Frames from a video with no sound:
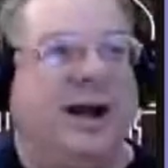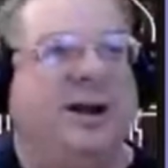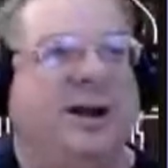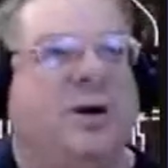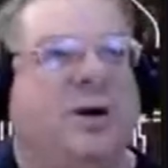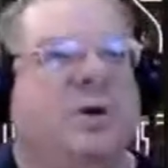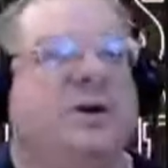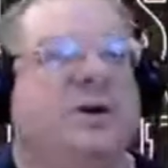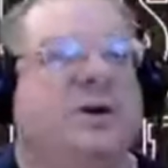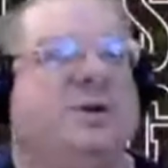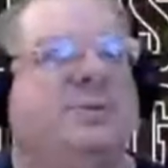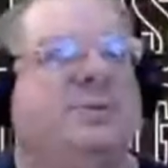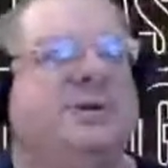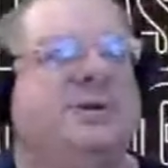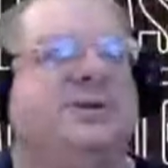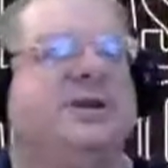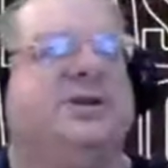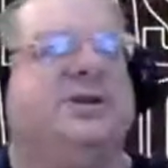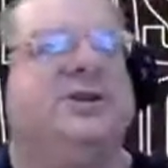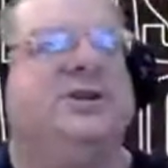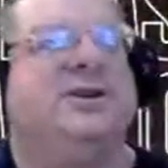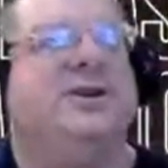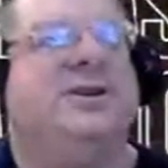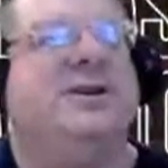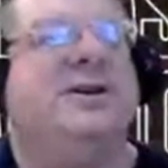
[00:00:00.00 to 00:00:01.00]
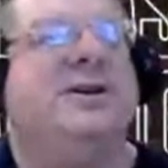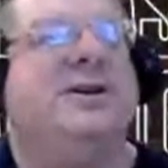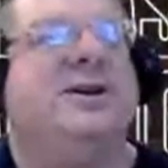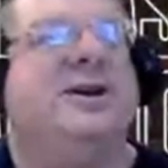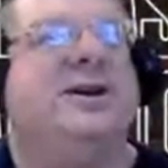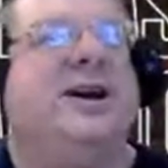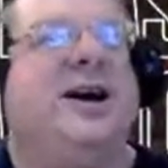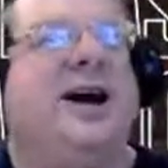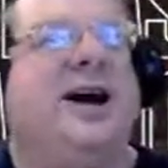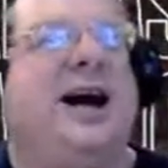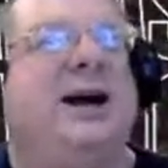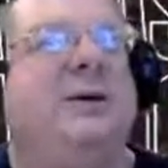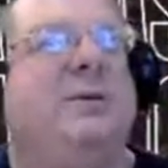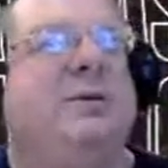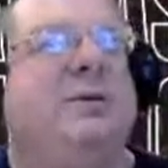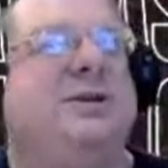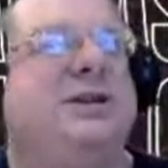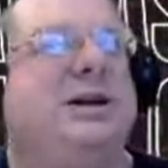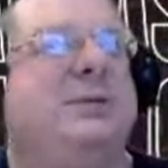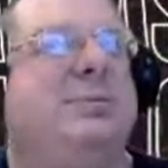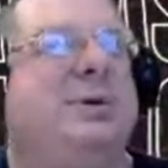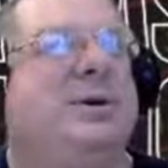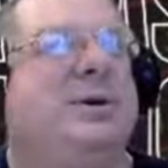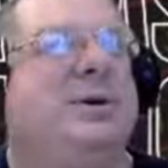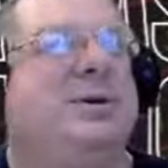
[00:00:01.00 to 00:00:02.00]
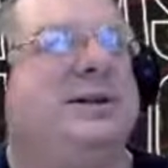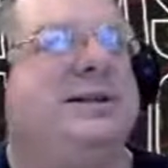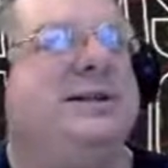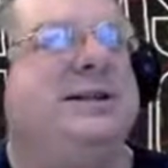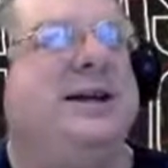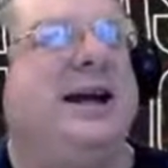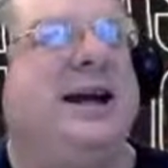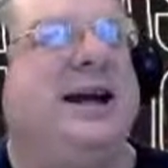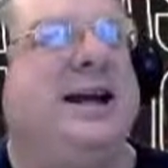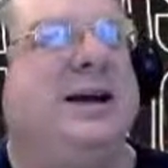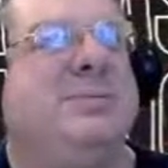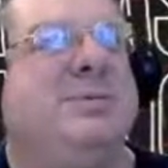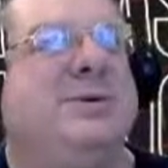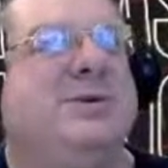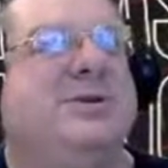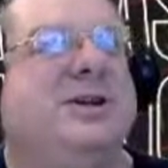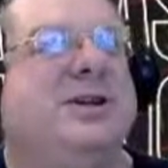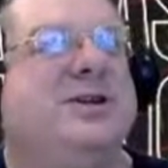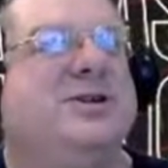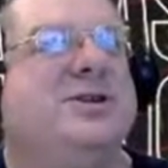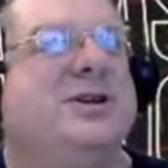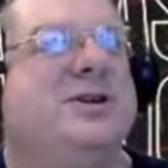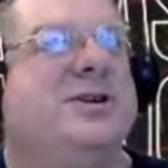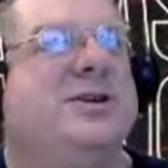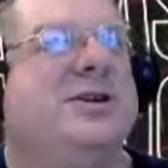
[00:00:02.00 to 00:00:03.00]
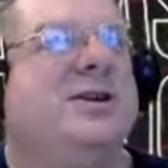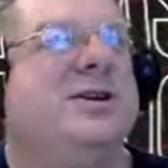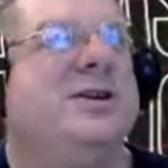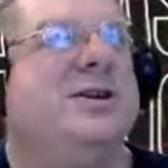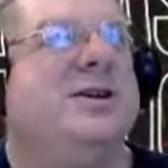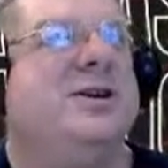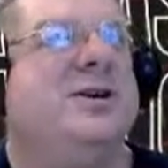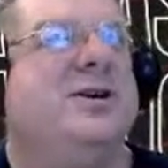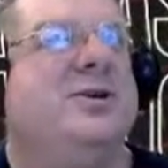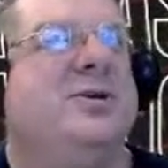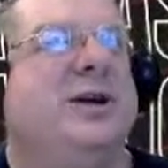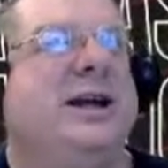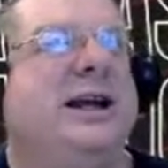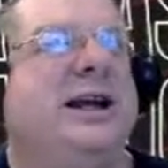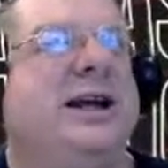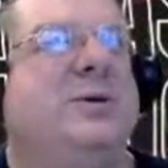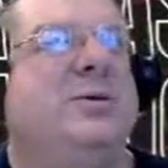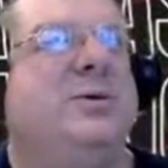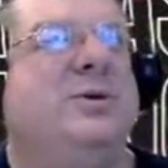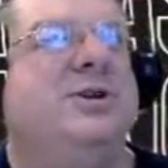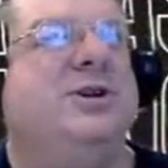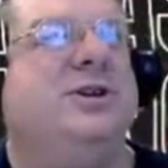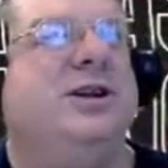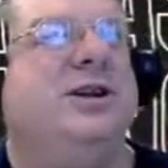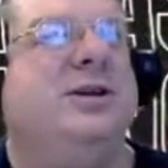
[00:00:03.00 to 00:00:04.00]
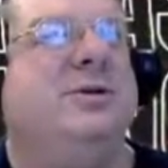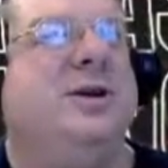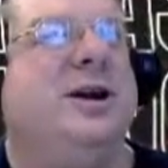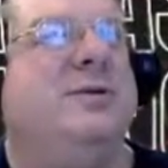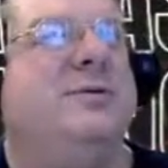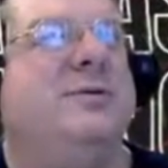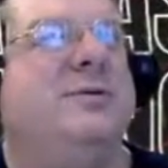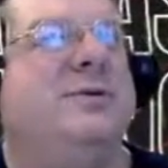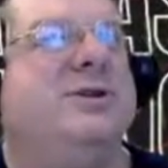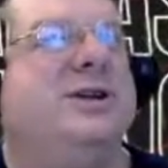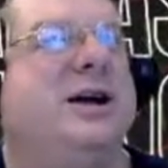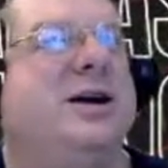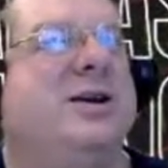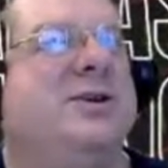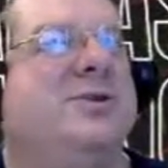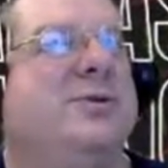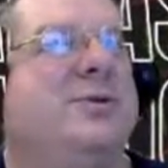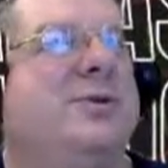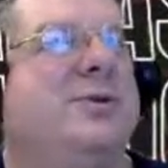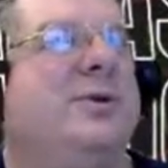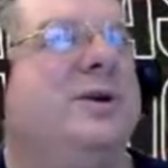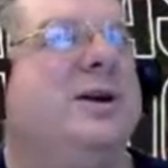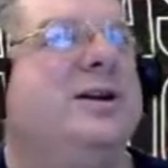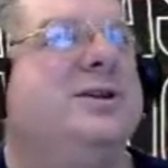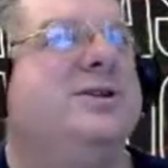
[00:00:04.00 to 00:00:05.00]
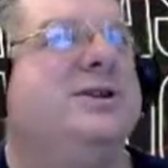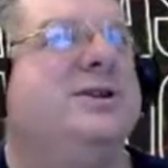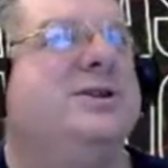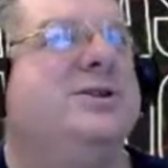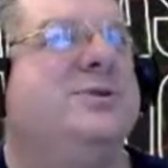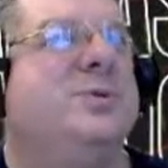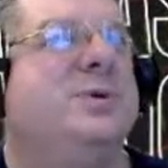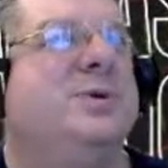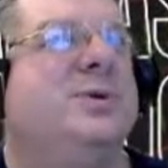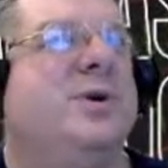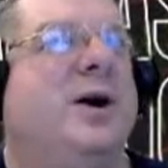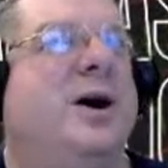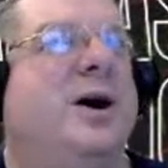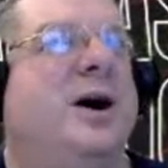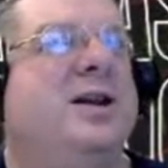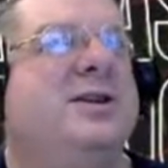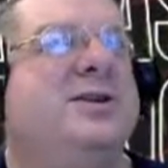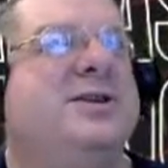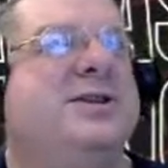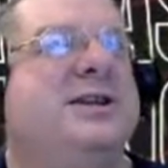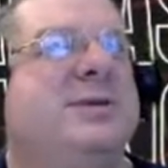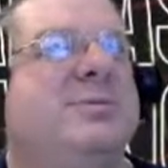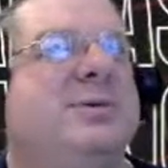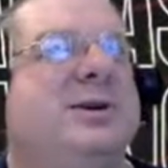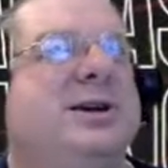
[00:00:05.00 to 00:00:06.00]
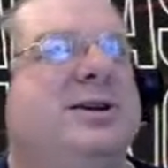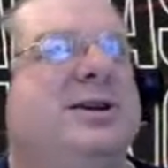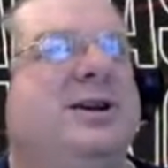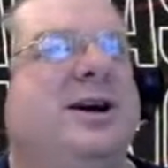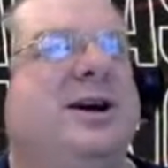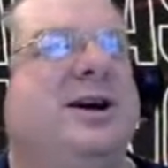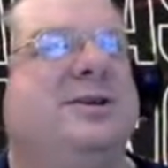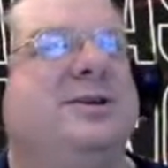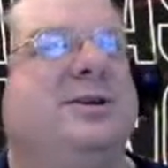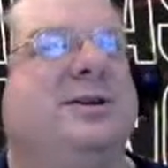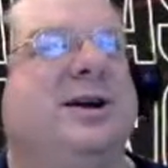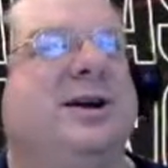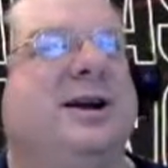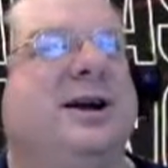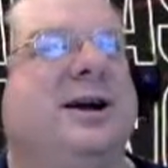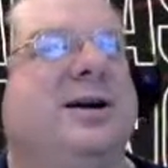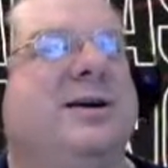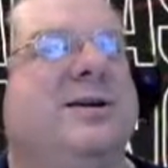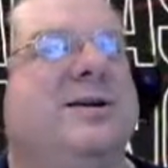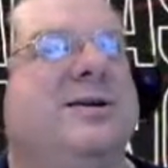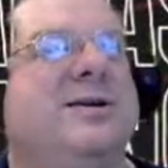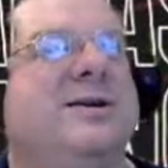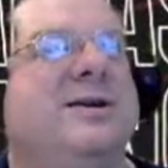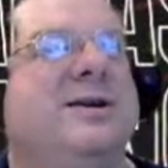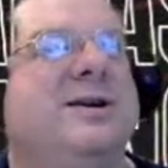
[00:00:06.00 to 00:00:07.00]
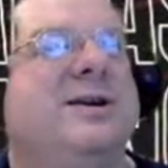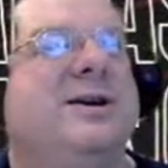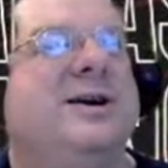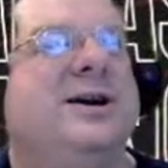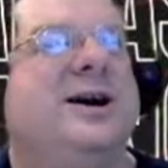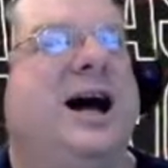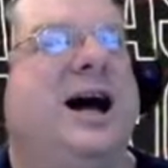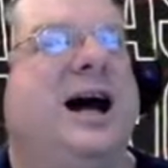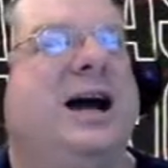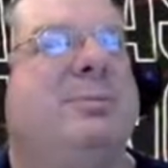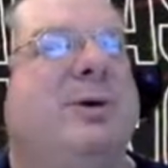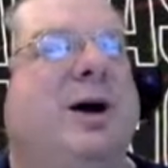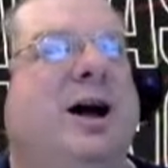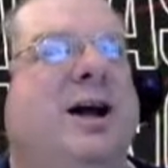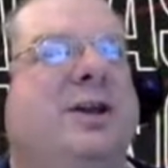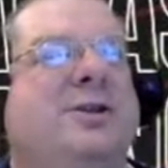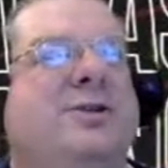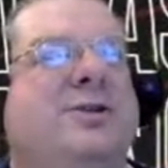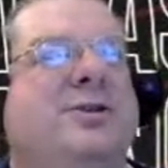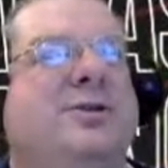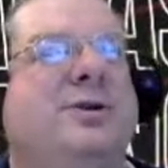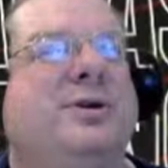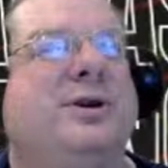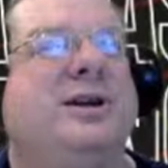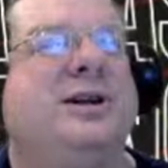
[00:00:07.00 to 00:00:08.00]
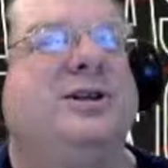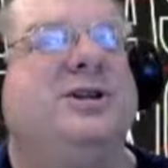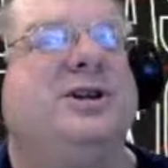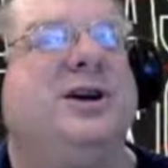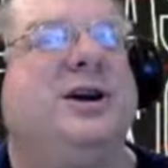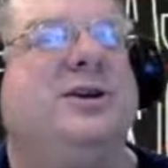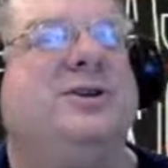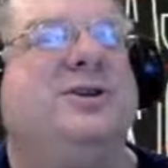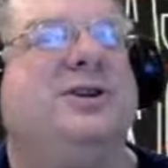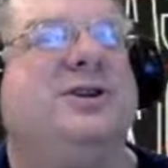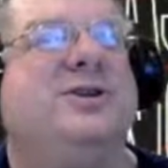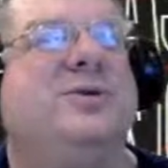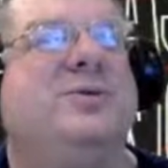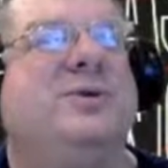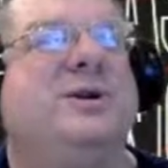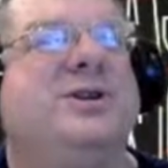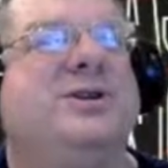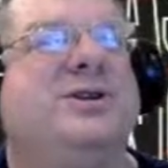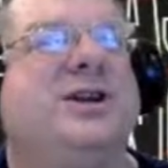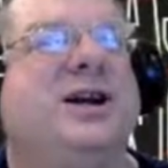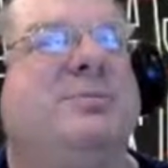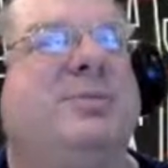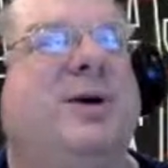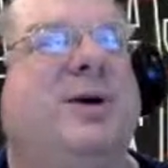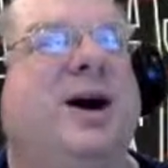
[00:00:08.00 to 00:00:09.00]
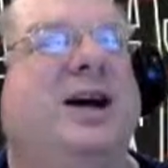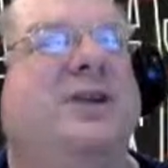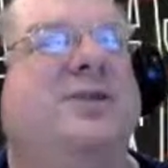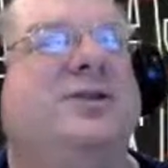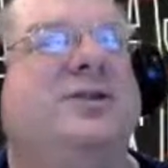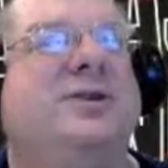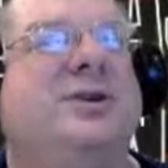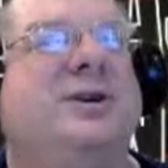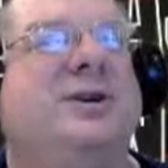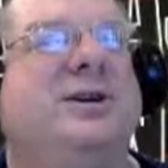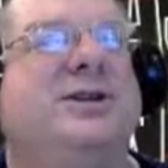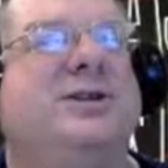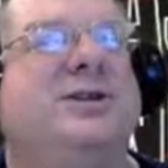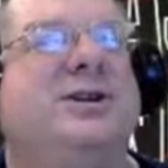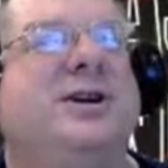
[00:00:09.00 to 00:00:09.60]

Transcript: into position, I will typically take a position equal to the number of shares. For instance, with ON Semiconductor here, I bought 30 shares. And the reason I bought 30 shares